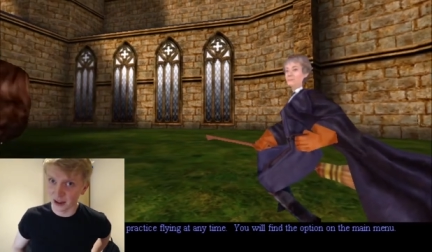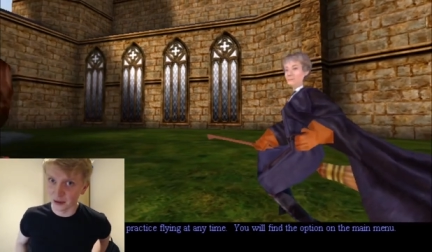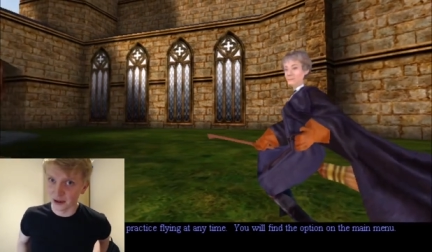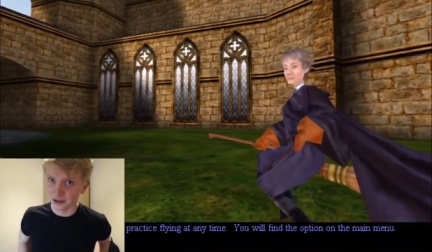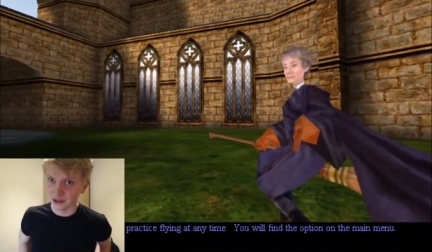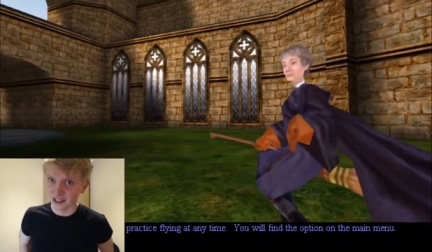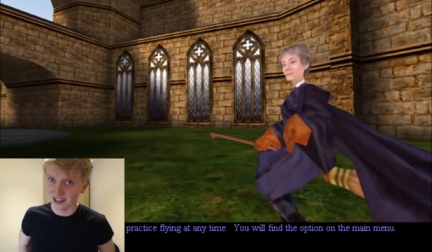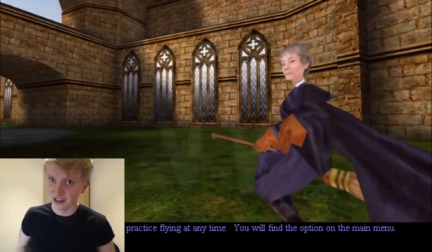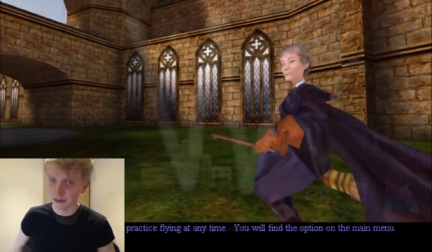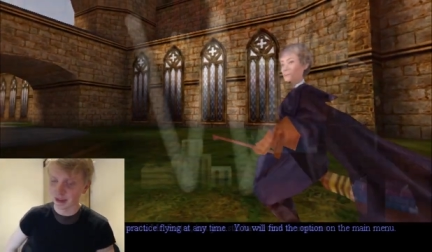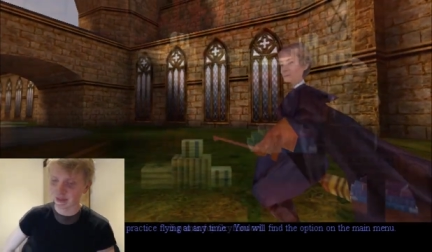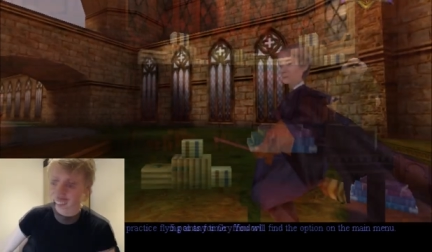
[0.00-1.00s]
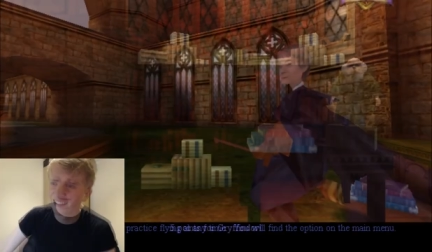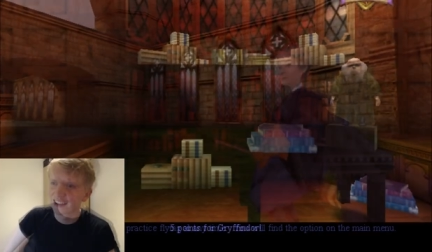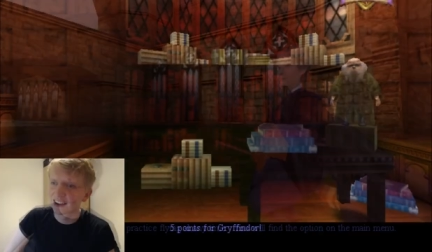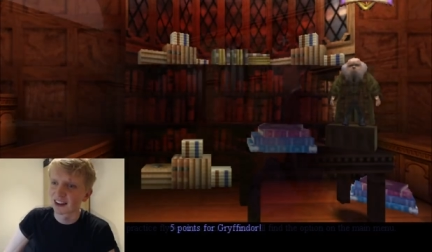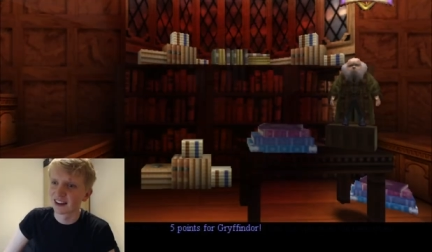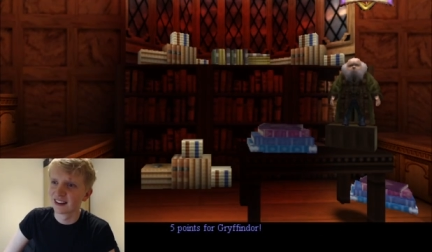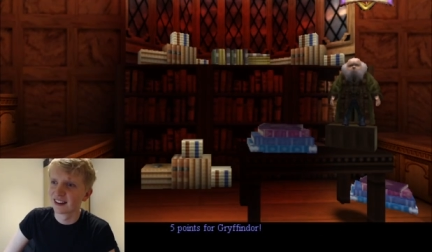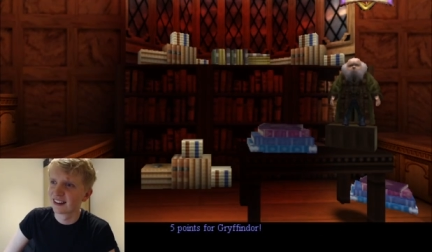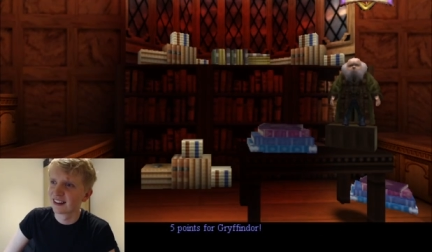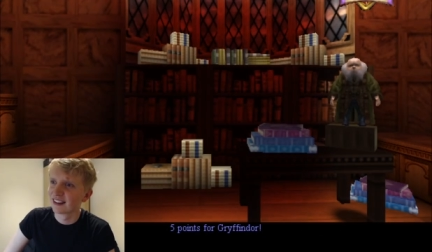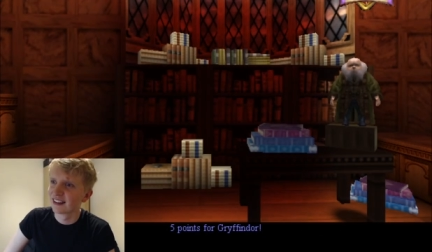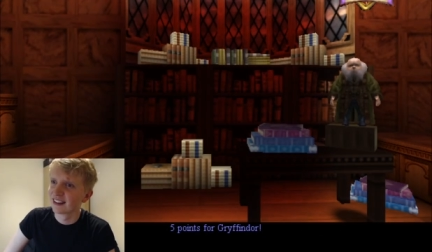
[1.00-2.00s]
when I was a kid, mate. Five
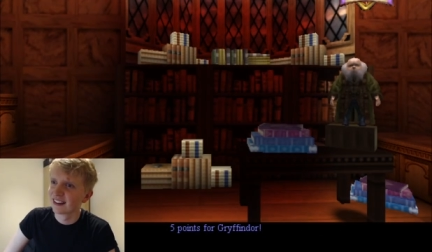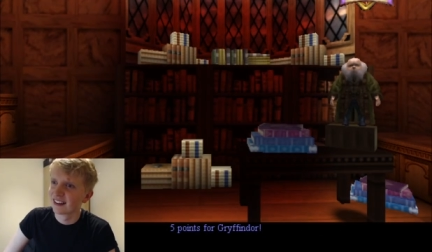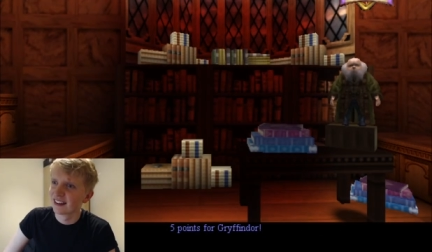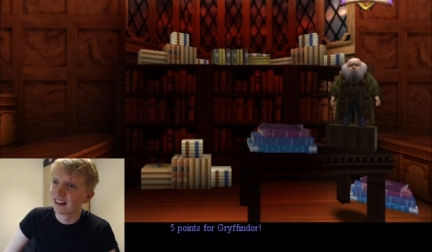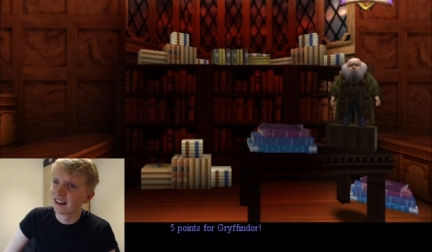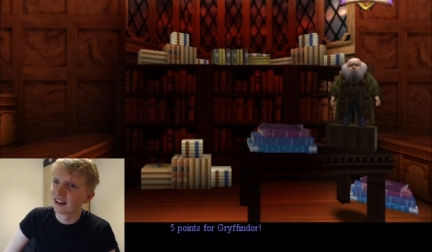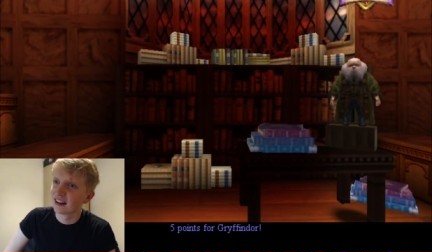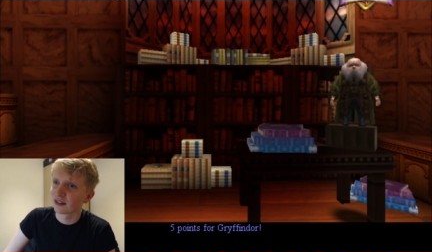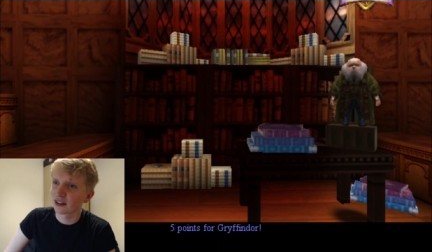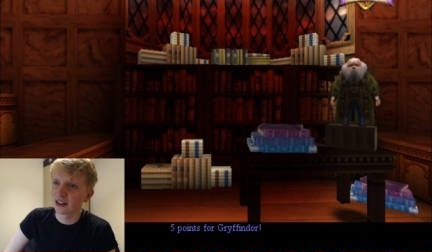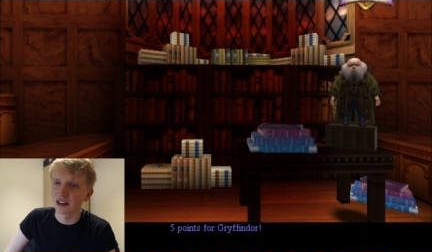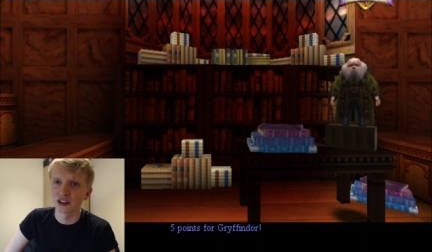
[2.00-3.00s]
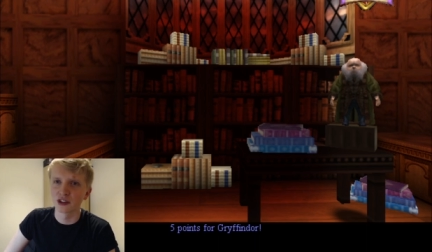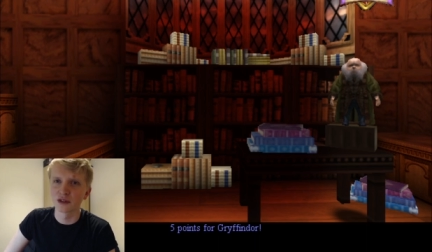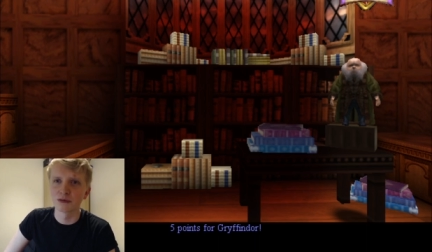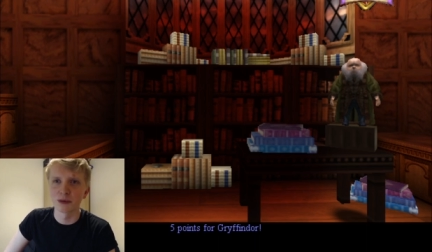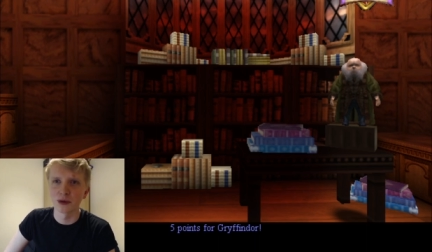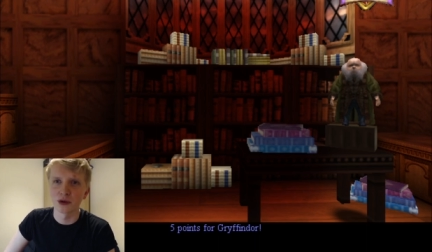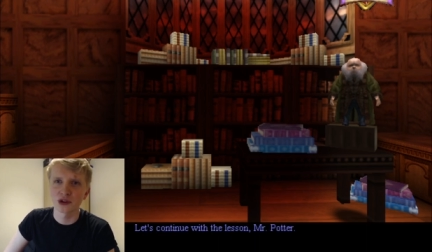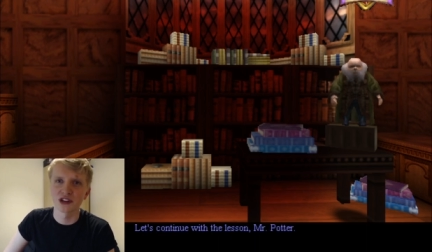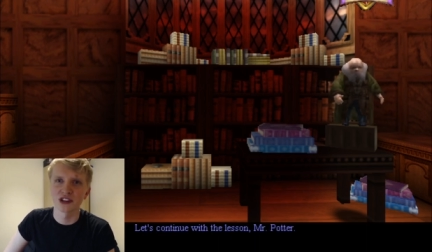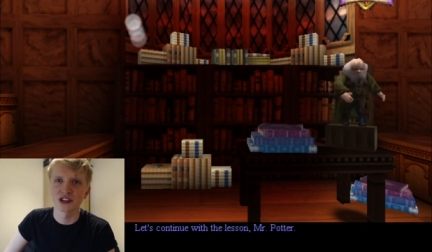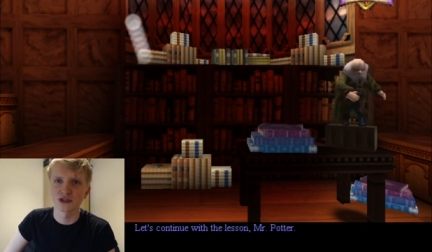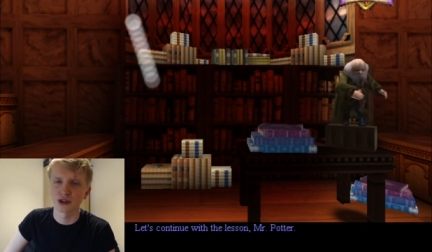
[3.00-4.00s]
points for Gryffindor. I feel like a good proportion
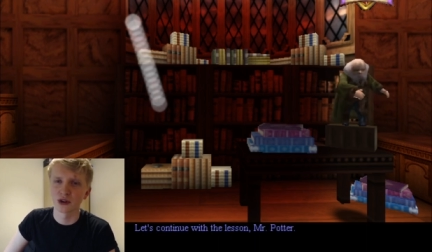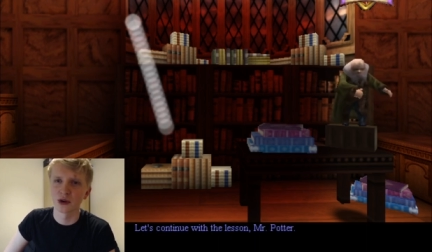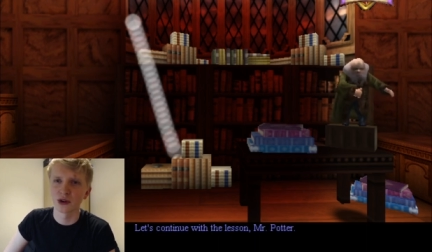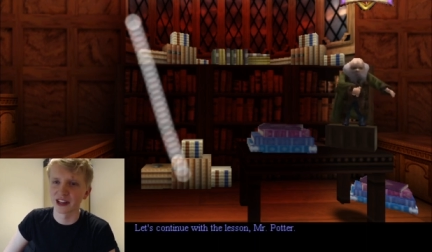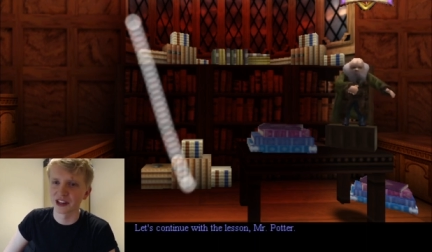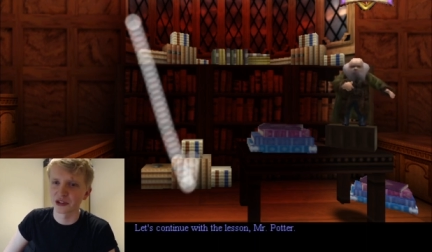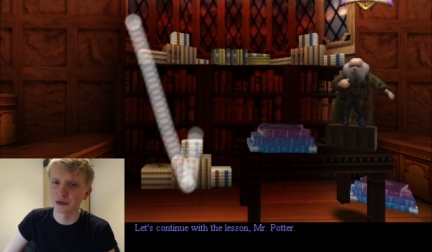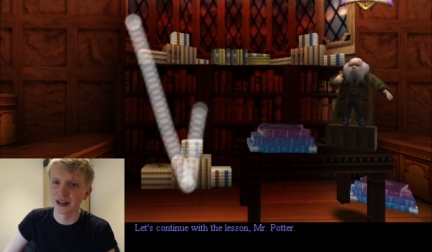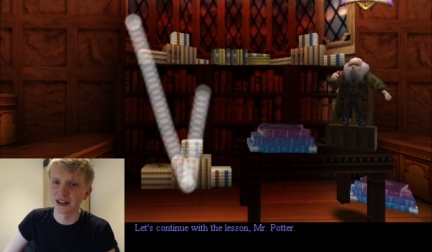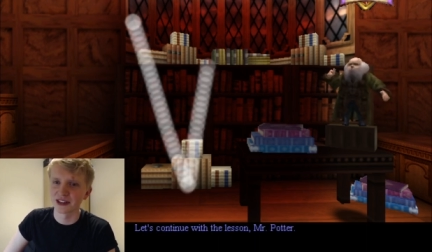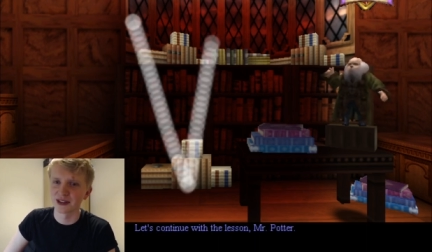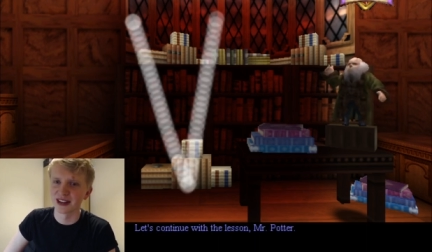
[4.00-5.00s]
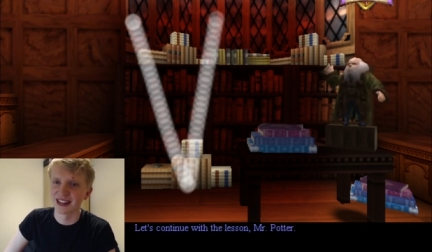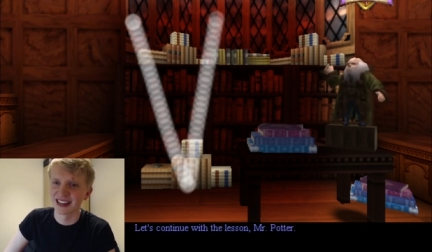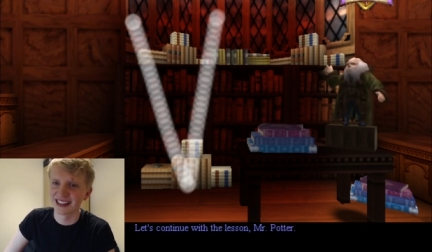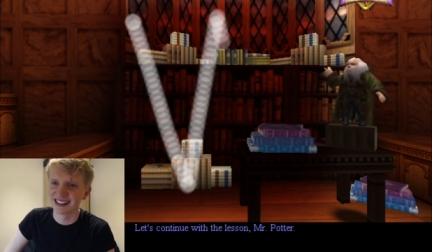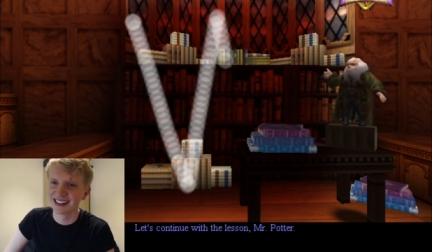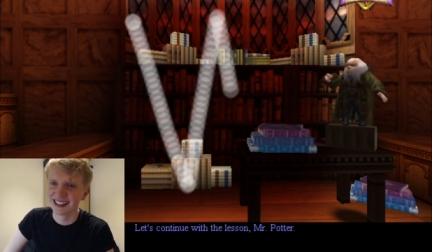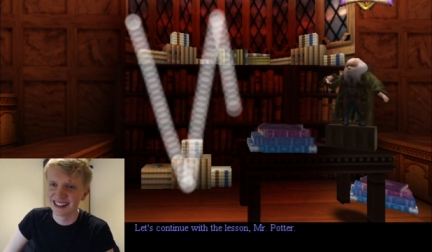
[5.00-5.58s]
of this recording is me doing these